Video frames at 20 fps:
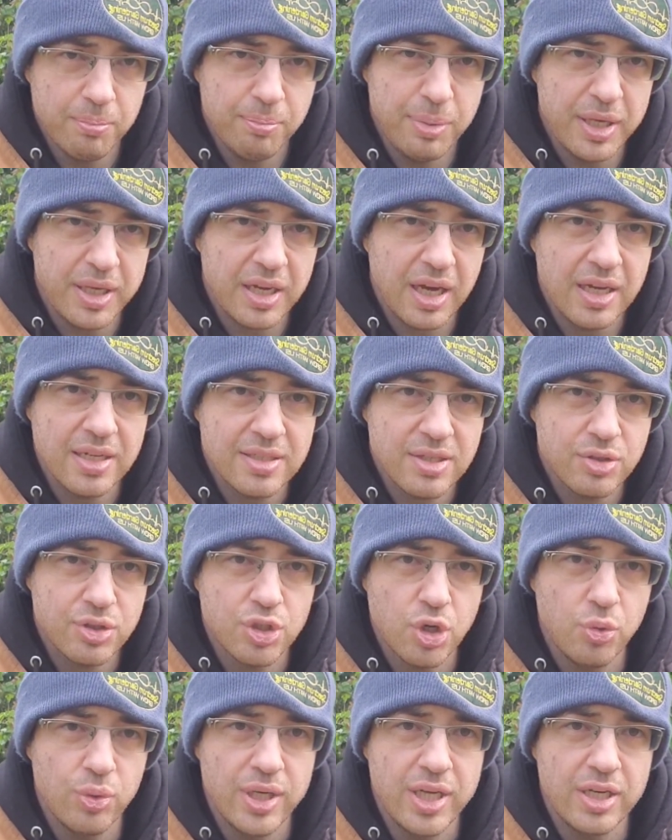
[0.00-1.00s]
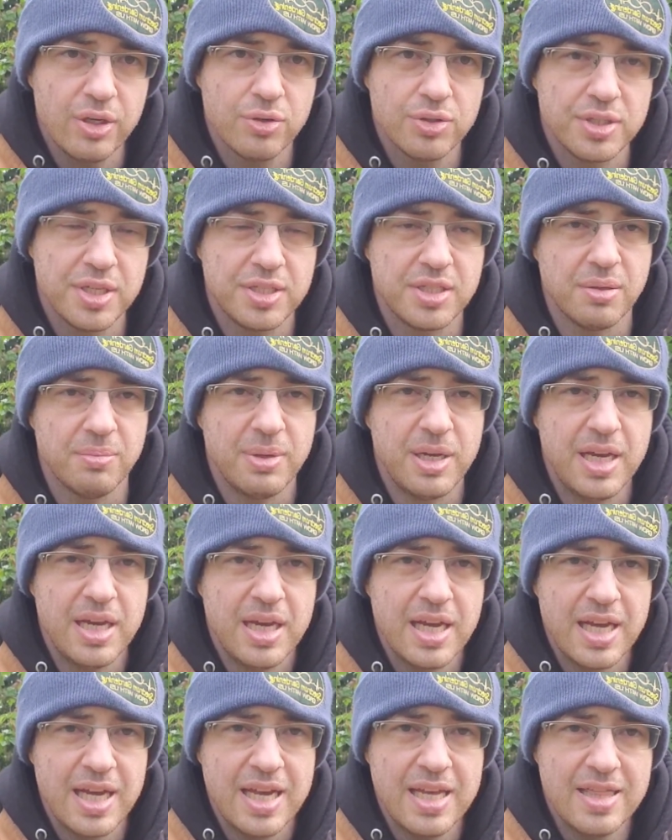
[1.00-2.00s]
Because there's no ecosystem
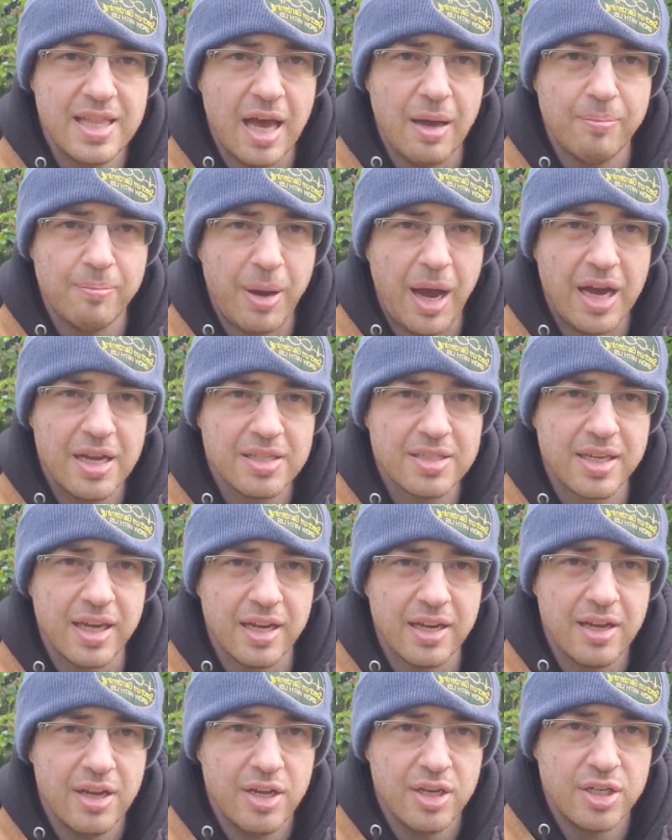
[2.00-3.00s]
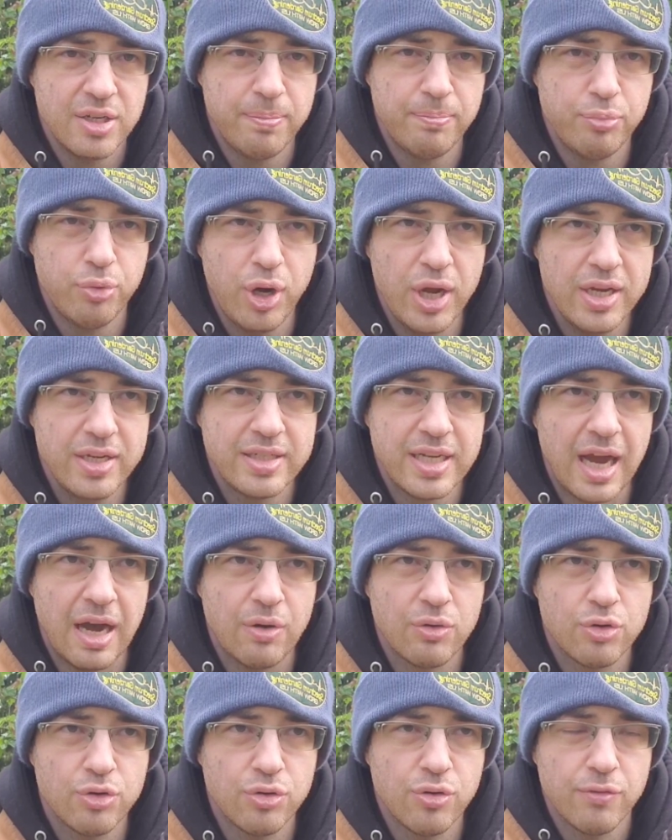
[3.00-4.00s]
in that basket to break
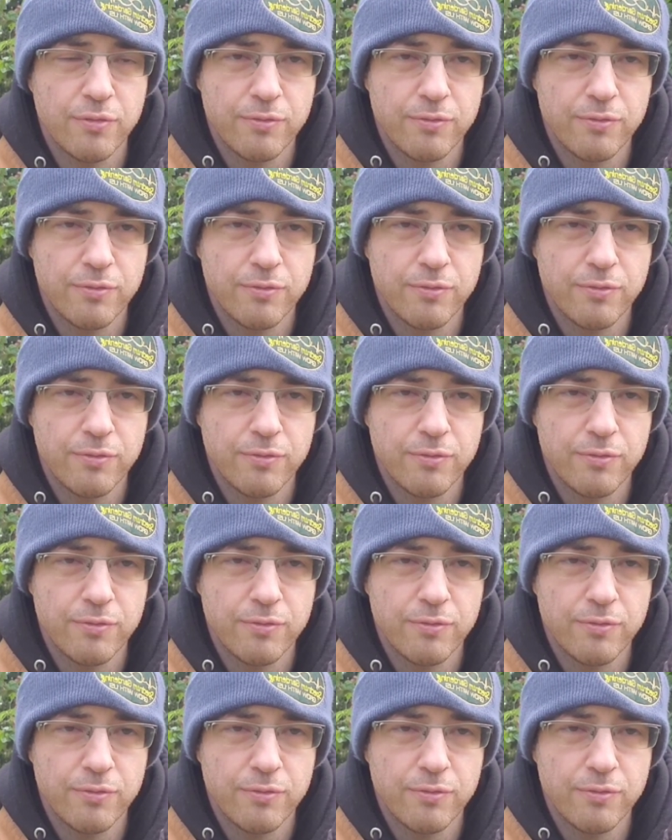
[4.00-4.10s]
down